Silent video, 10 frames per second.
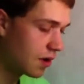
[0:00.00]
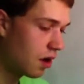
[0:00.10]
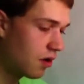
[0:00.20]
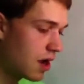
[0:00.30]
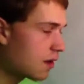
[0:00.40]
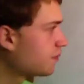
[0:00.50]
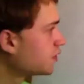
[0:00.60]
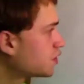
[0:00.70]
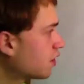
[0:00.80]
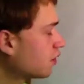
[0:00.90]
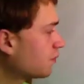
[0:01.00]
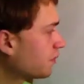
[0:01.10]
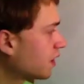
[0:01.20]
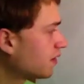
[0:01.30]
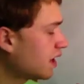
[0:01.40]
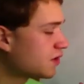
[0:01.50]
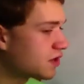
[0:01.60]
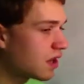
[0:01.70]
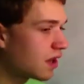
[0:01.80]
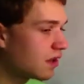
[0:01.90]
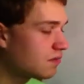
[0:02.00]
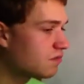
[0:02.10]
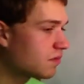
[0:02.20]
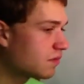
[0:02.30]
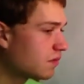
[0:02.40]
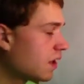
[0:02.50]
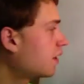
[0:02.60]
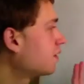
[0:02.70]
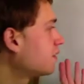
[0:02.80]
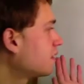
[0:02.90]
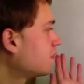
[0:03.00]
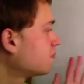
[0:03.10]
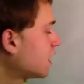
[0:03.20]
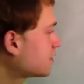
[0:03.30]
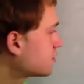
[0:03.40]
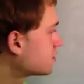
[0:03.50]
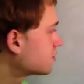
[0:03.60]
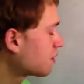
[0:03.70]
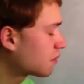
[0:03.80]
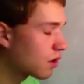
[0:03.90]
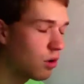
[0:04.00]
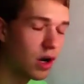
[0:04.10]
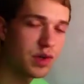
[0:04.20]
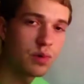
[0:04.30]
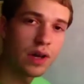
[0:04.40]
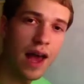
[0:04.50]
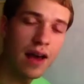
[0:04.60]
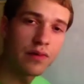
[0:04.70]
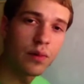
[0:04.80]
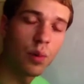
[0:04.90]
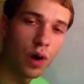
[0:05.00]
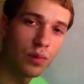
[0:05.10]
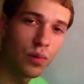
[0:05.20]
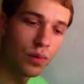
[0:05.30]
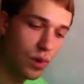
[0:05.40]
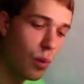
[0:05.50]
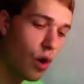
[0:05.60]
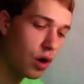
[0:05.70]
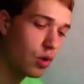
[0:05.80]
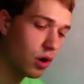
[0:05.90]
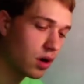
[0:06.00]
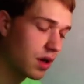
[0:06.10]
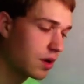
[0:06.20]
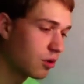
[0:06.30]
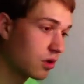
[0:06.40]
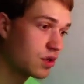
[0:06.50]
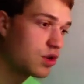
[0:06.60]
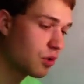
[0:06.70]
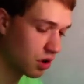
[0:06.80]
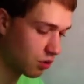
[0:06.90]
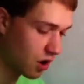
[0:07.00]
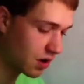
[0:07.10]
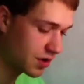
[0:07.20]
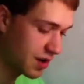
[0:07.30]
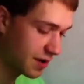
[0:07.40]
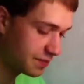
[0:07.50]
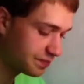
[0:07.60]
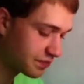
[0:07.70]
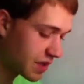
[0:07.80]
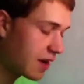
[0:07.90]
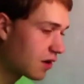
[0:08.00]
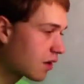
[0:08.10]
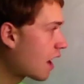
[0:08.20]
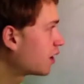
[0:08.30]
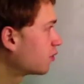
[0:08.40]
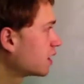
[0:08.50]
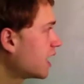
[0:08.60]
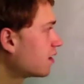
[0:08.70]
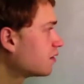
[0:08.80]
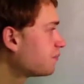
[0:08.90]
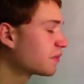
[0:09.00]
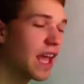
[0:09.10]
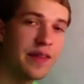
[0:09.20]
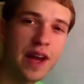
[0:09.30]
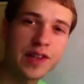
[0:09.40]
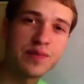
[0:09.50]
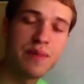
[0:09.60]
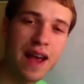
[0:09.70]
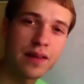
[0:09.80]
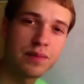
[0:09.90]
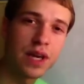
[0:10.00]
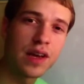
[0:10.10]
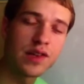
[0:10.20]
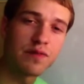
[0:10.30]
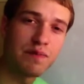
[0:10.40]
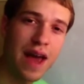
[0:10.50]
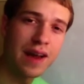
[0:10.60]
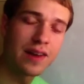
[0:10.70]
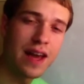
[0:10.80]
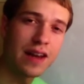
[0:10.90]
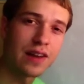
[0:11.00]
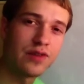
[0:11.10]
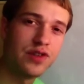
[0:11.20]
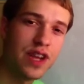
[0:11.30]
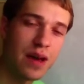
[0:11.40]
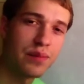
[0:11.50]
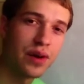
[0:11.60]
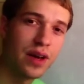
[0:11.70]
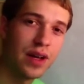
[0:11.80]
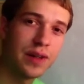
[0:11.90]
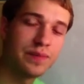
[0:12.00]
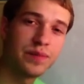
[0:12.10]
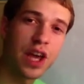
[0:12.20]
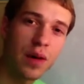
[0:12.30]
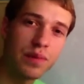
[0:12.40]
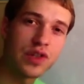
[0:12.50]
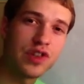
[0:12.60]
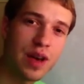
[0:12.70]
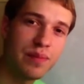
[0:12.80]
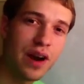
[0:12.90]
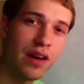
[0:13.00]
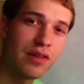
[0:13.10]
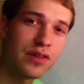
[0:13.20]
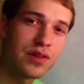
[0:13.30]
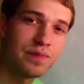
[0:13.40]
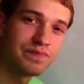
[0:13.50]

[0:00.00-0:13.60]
All right, so that's some of the quirks. We have one more quirk, or two more quirks, that are kind of related, and that's because of magnetic dip, compass dip errors.